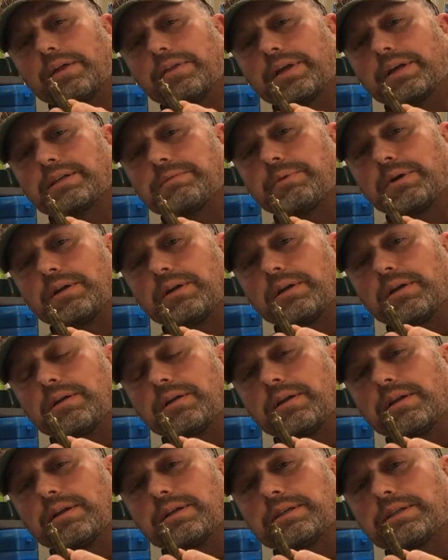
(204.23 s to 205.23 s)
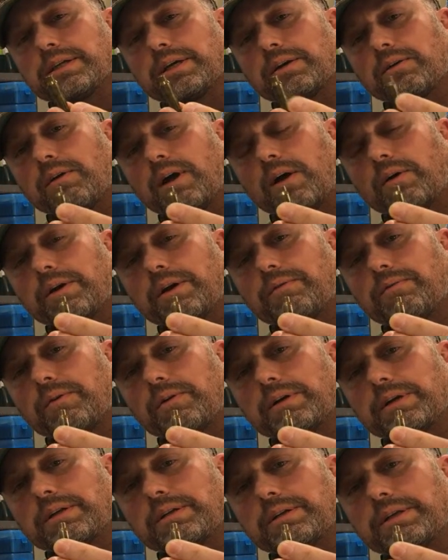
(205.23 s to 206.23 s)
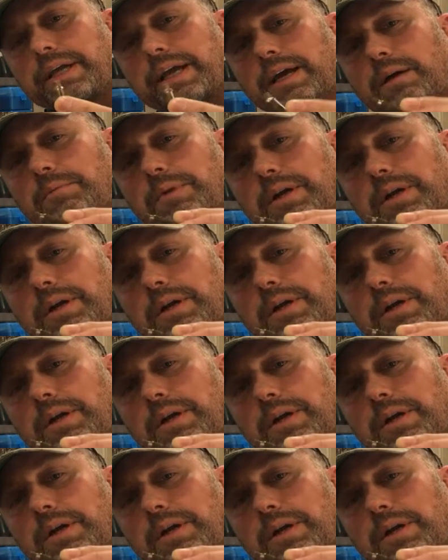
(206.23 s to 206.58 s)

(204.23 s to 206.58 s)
think it's been sitting around here for damn